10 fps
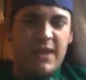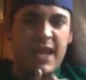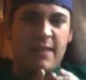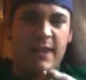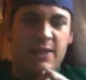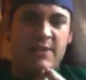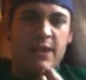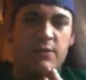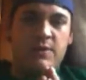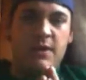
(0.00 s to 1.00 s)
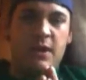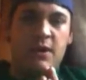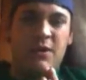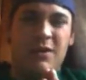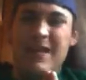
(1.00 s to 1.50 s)
Yeah, the Usos.
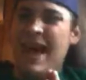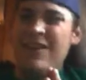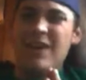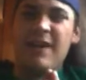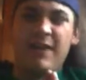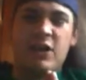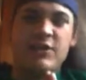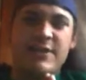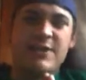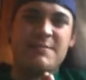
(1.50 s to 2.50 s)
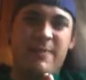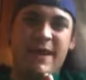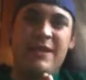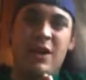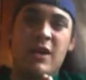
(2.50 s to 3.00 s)
How long have the Usos
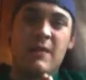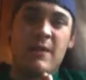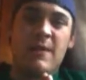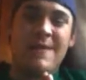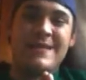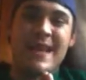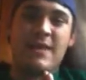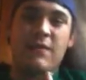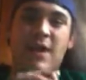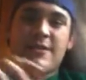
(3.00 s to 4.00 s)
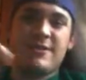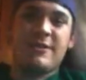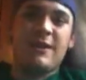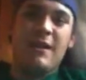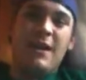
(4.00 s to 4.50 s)
been on the WWE's active
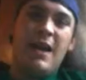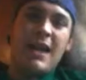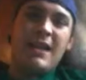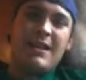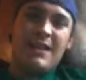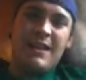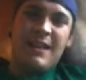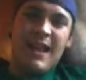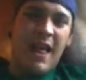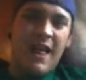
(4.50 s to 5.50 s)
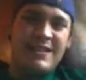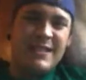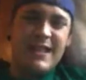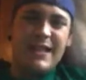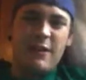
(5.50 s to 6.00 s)
roster?
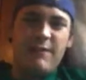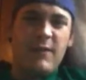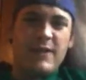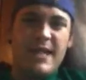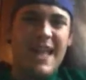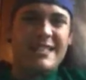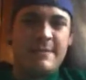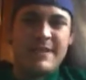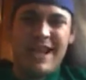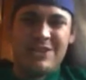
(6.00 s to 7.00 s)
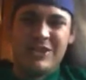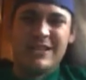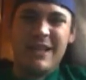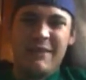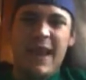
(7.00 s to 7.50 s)
Is this like their first tag team title
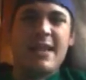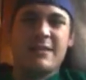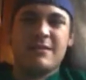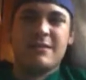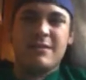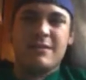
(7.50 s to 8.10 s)
shot they've gotten?